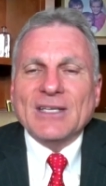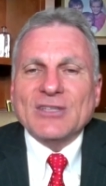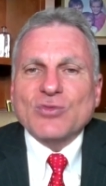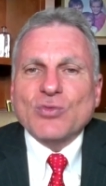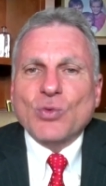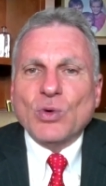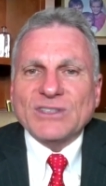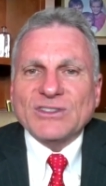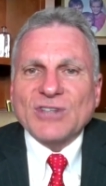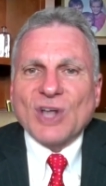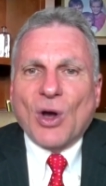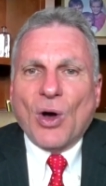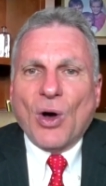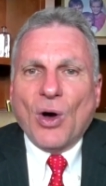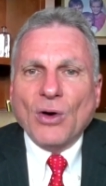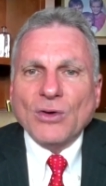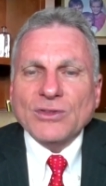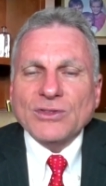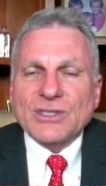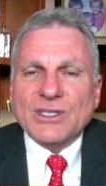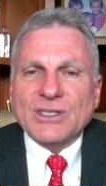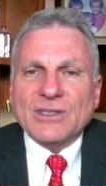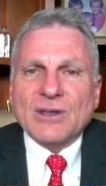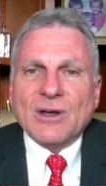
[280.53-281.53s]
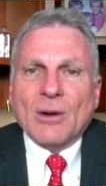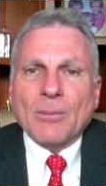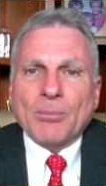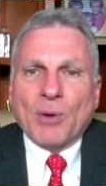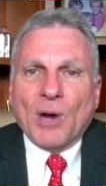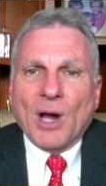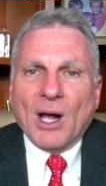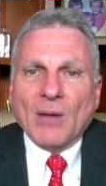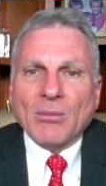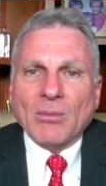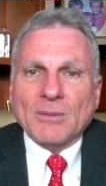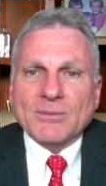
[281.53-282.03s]
is what's causing our
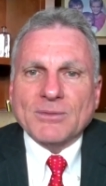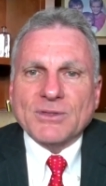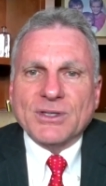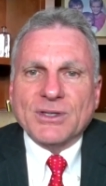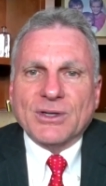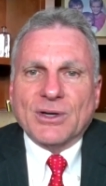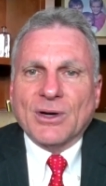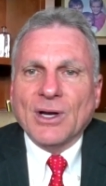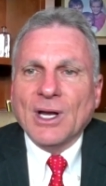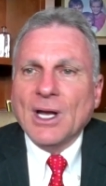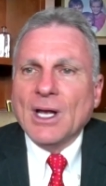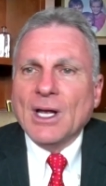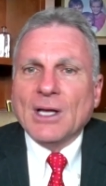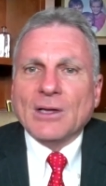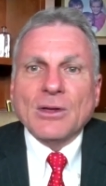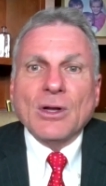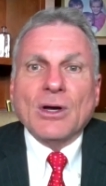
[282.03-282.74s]
problems here.